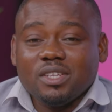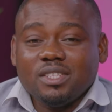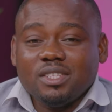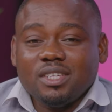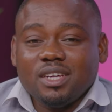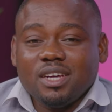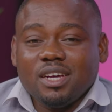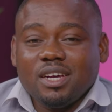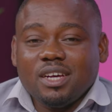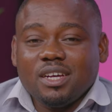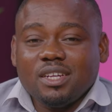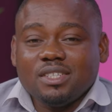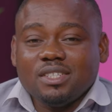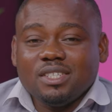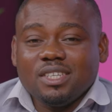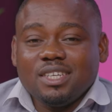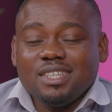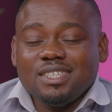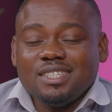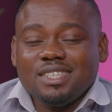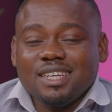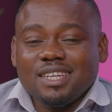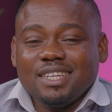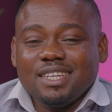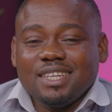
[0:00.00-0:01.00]
an
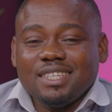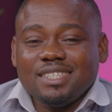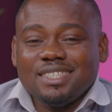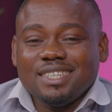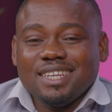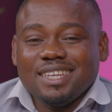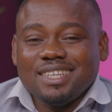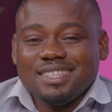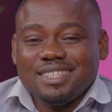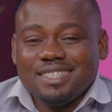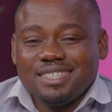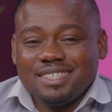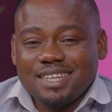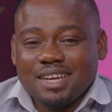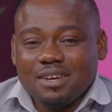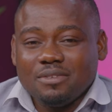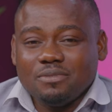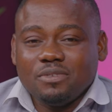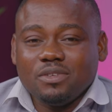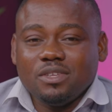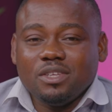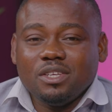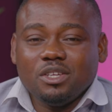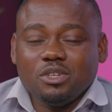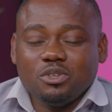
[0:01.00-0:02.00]
internet
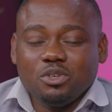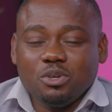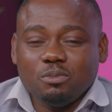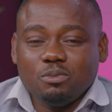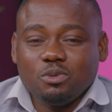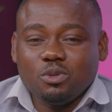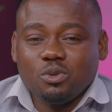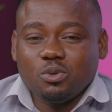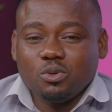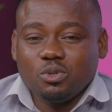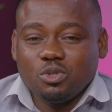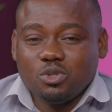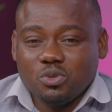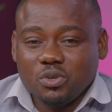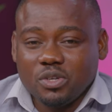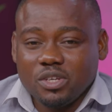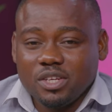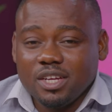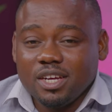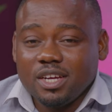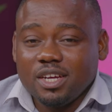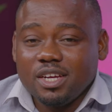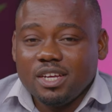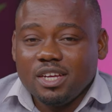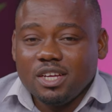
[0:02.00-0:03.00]
savvy crypto
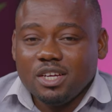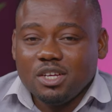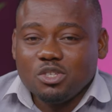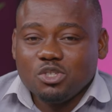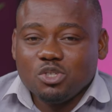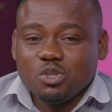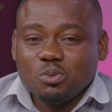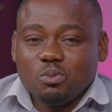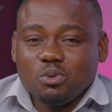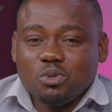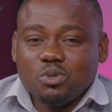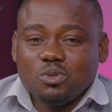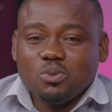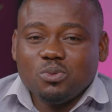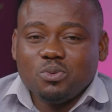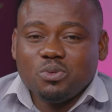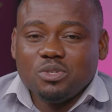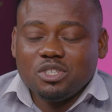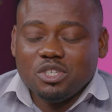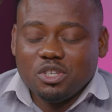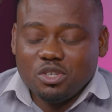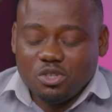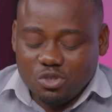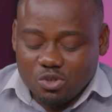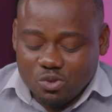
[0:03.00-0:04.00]
trader, someone who is
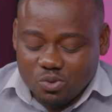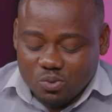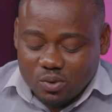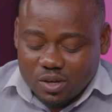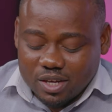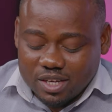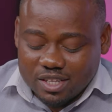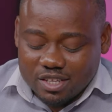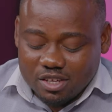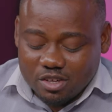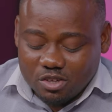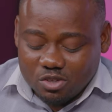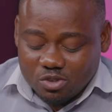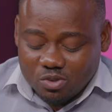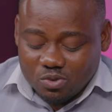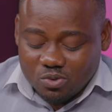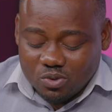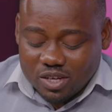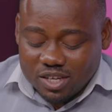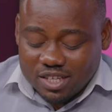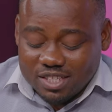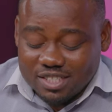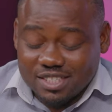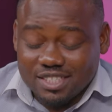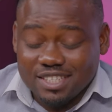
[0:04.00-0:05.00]
a UI
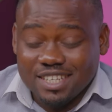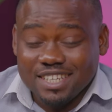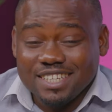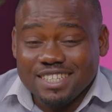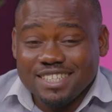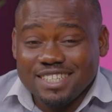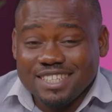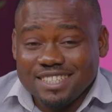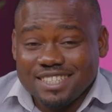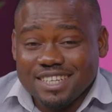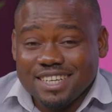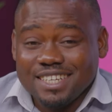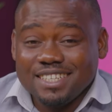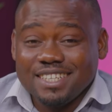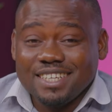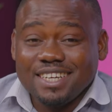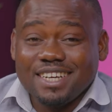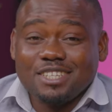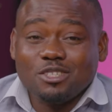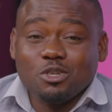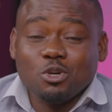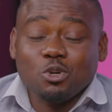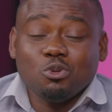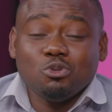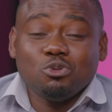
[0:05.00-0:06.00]
UX designer
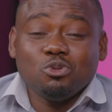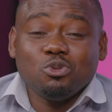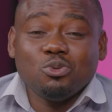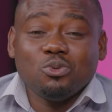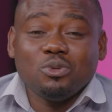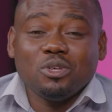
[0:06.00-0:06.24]
and also